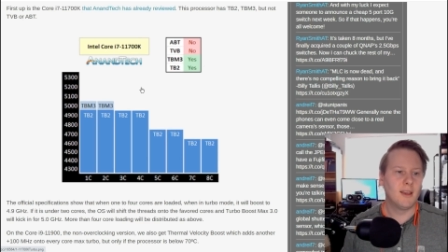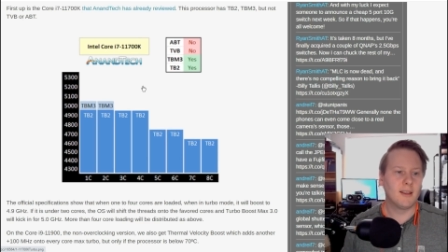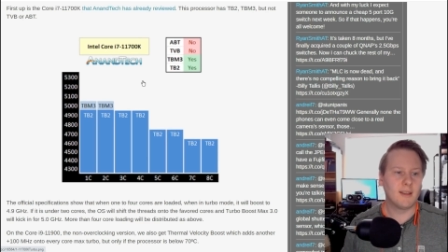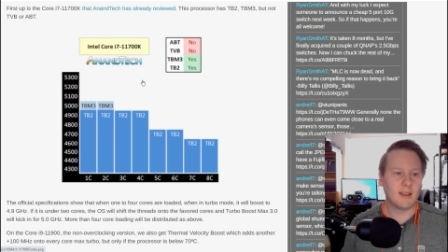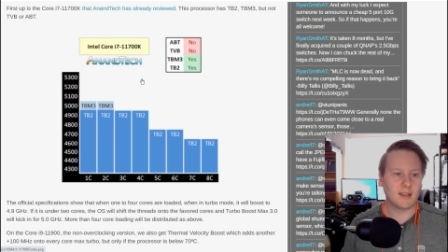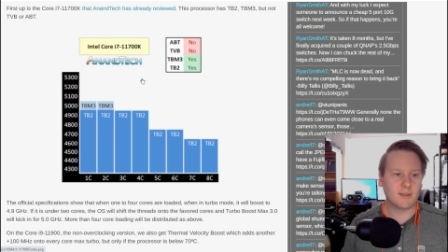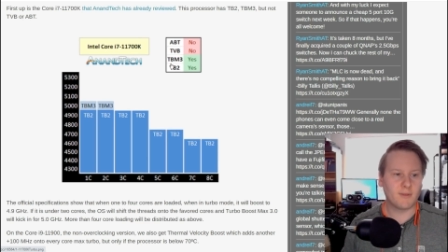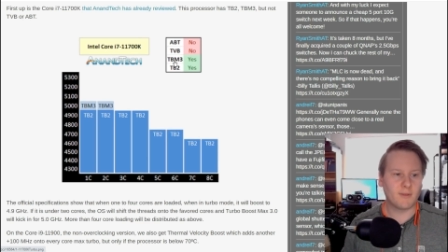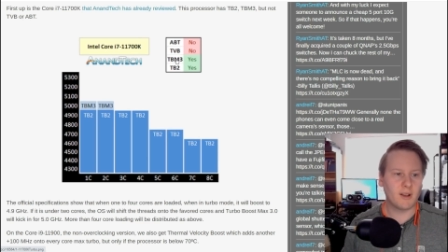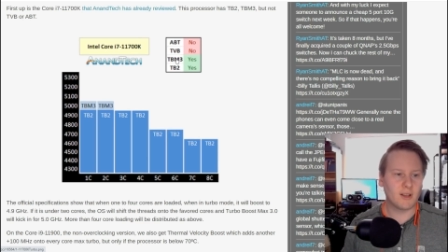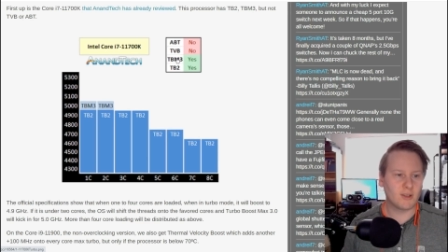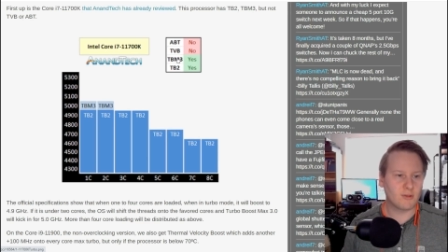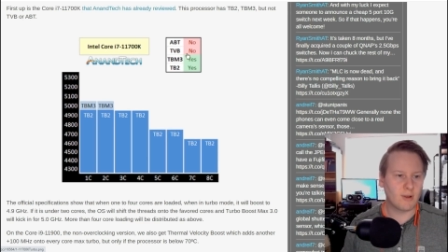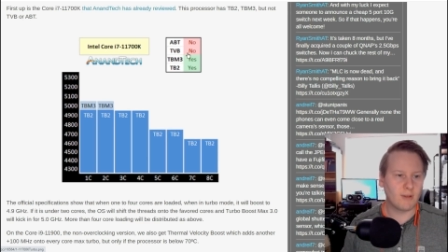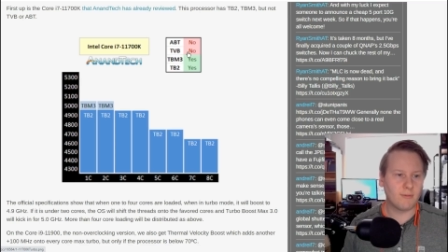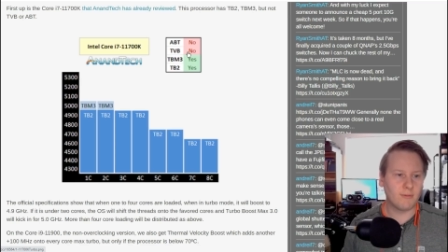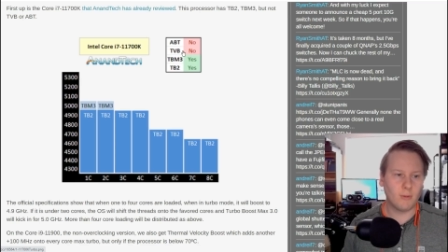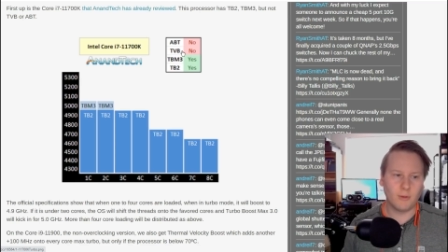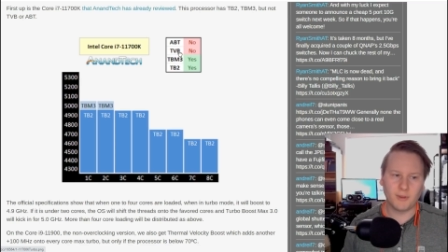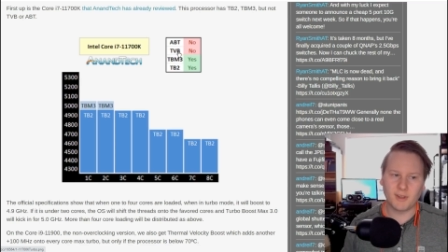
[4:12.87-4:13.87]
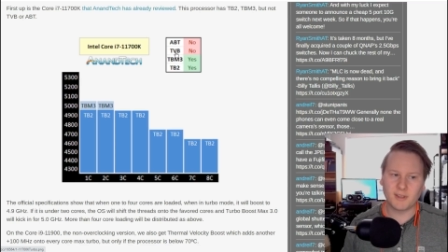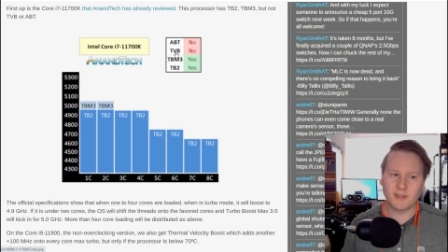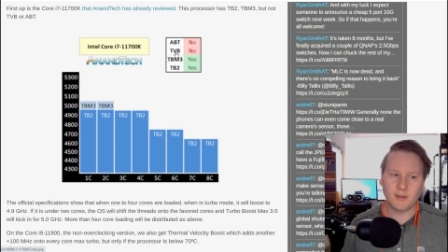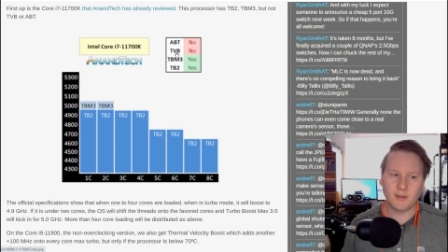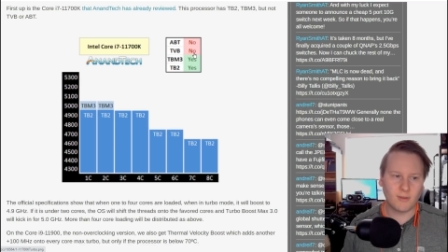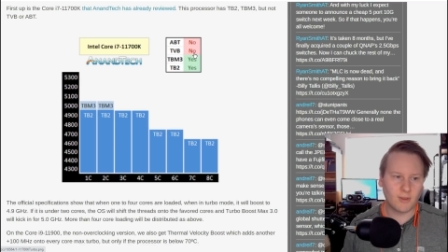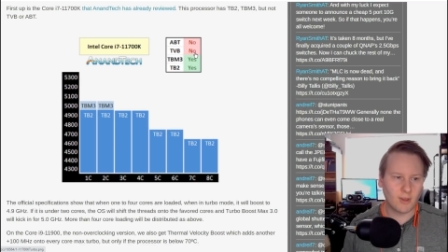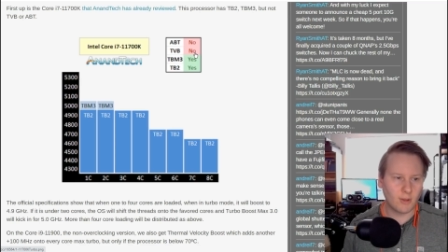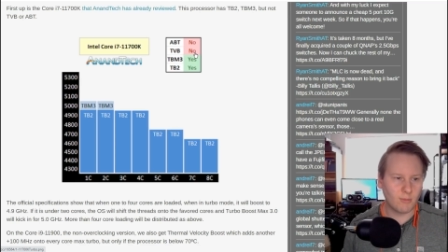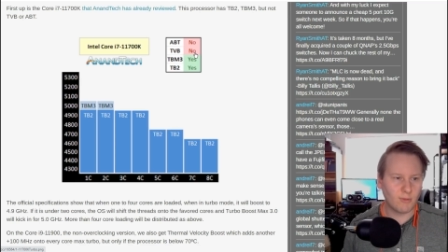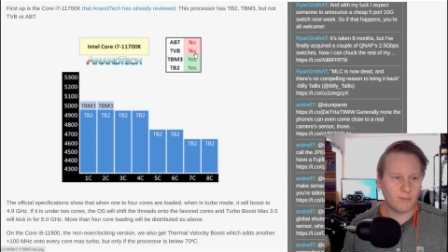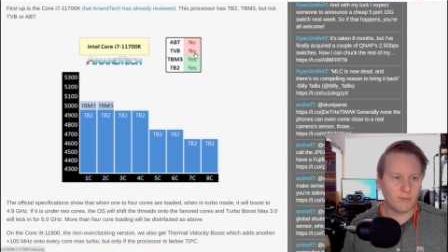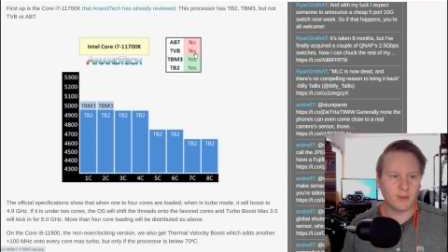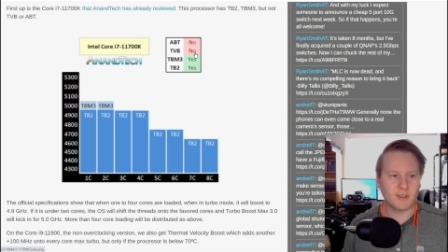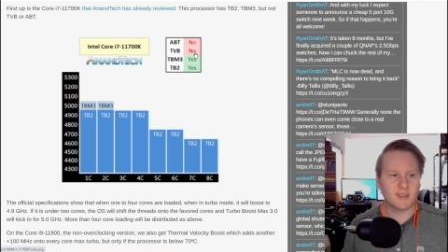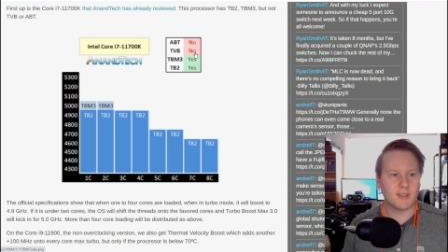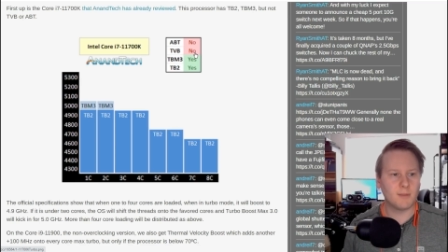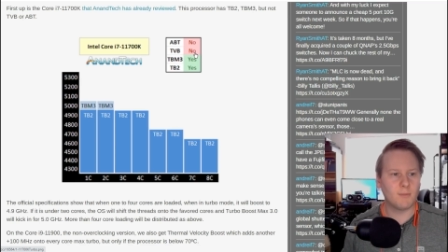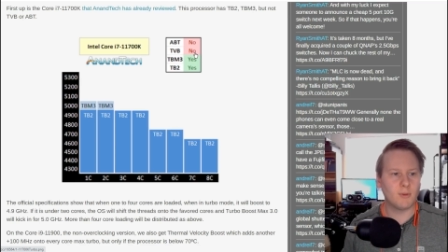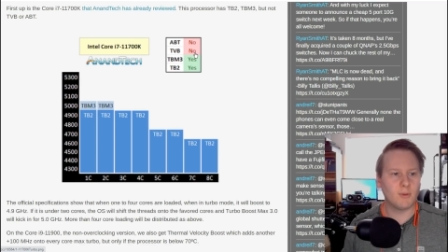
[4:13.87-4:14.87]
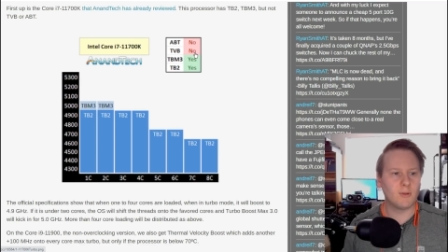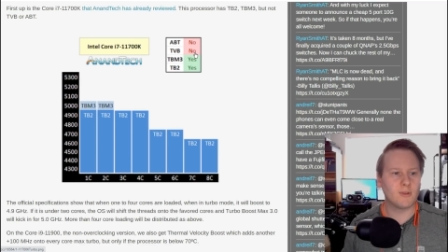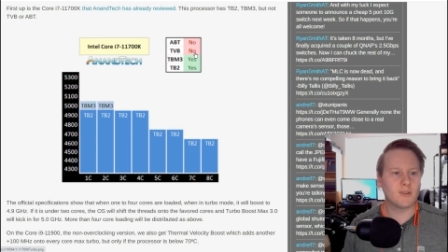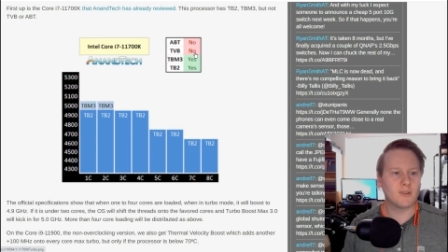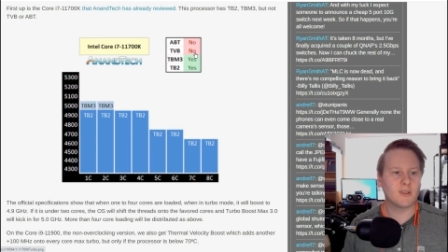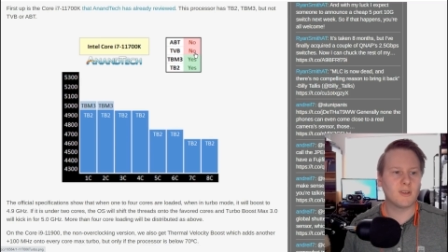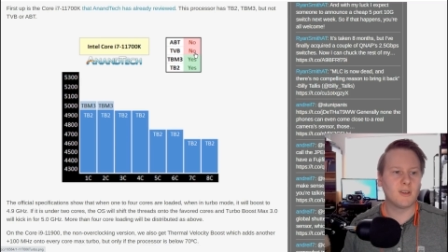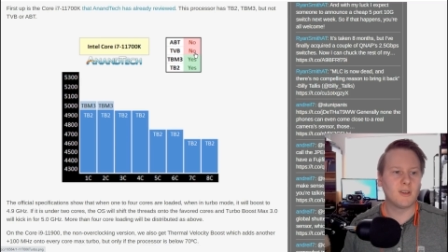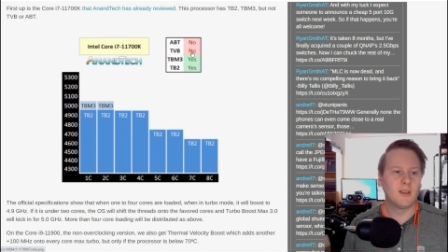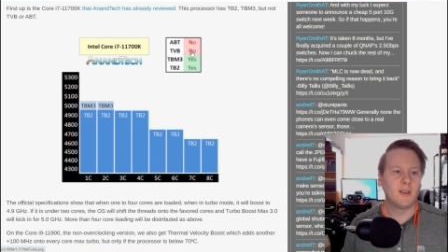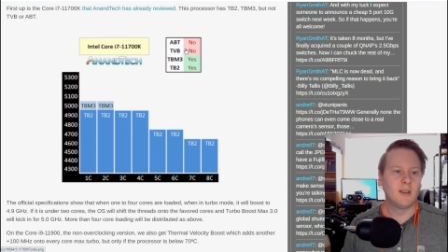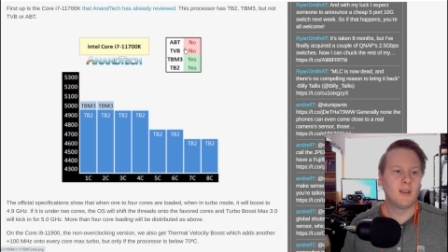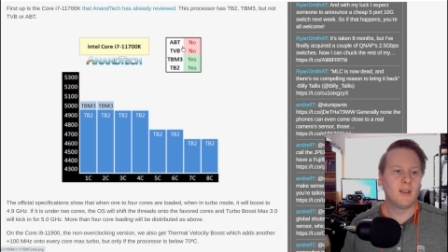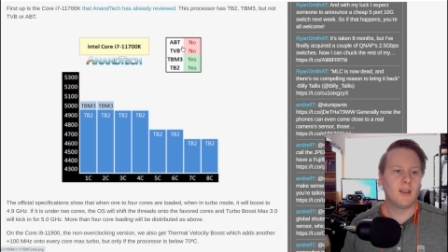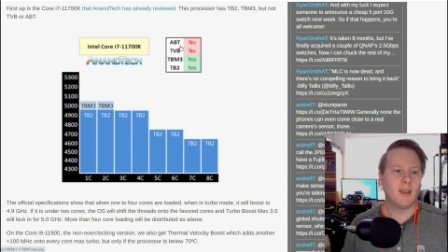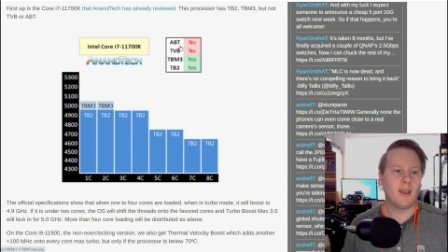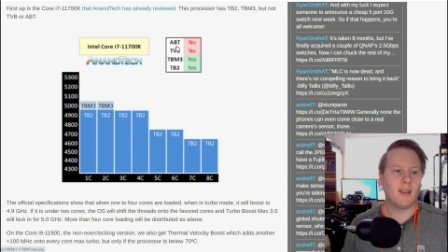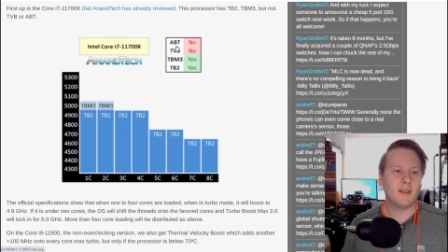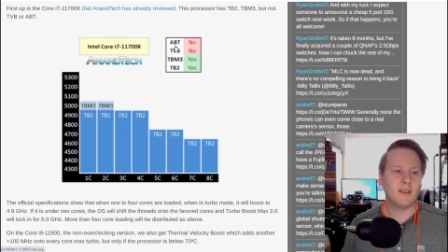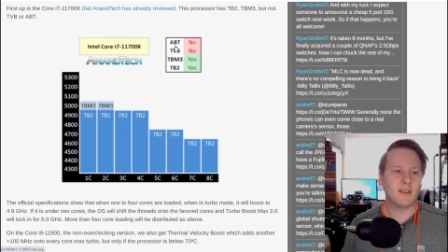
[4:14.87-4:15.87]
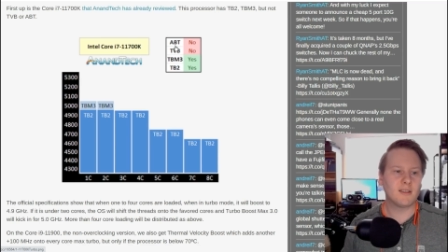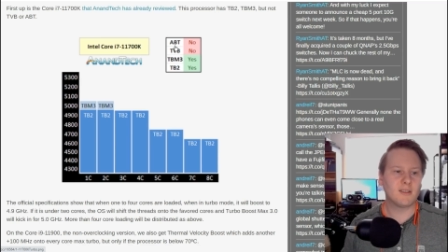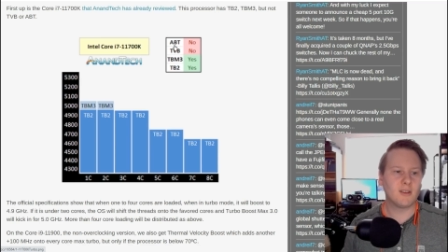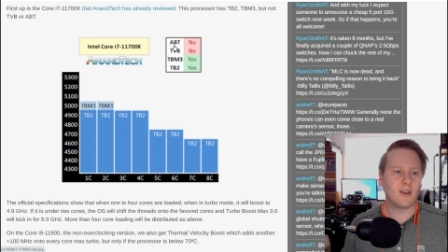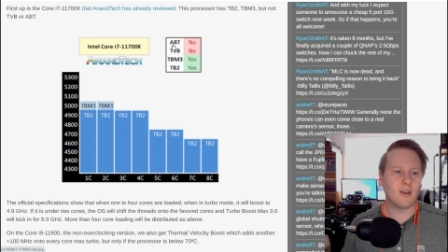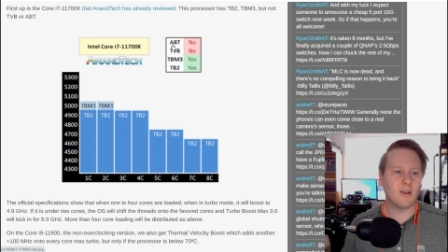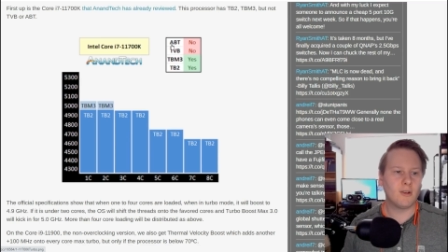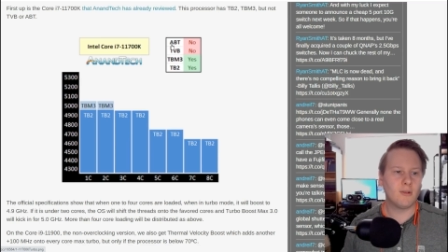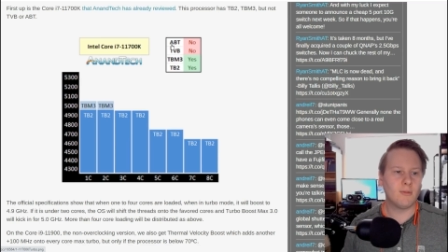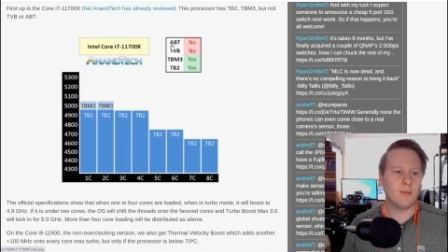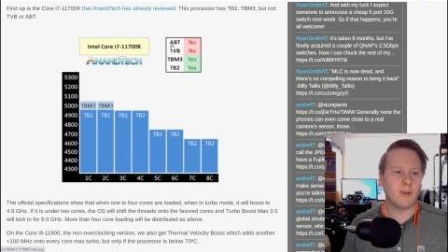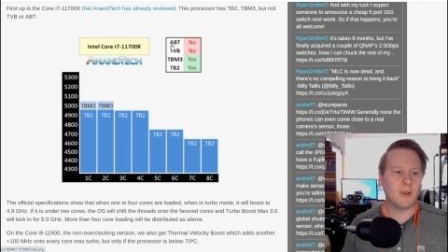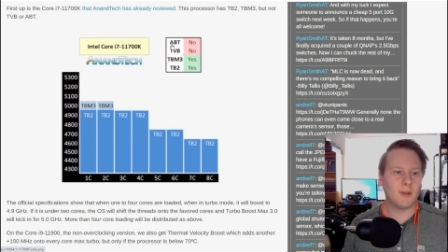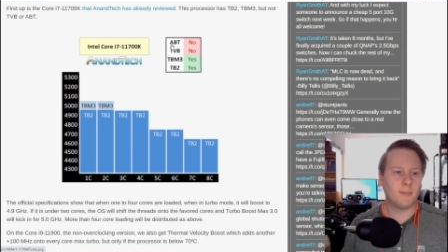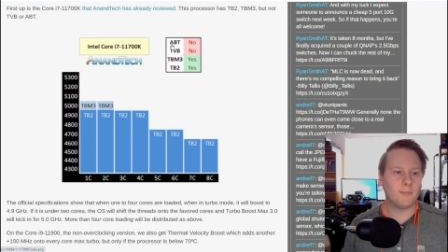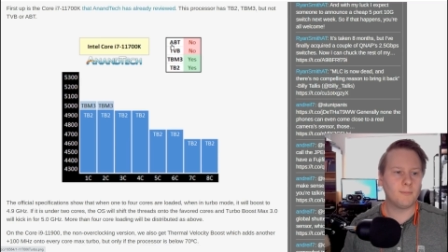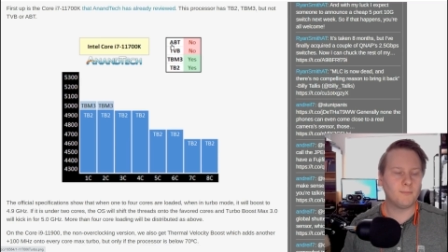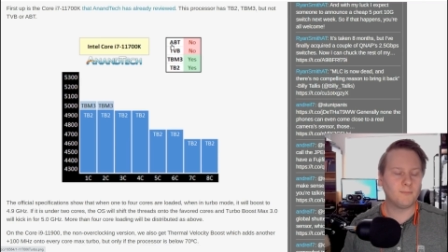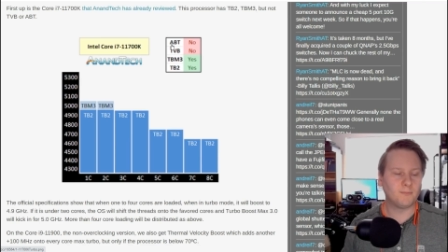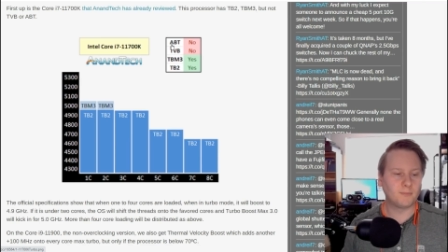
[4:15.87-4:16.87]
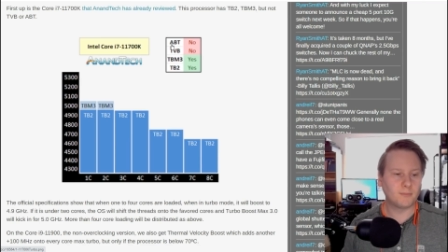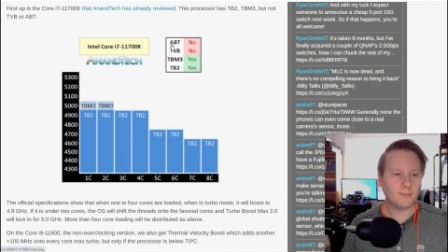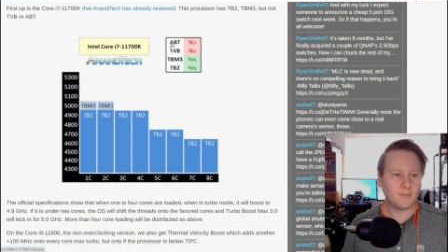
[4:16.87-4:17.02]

And that's fairly straightforward. There's no thermal velocity boost, and there's no Um,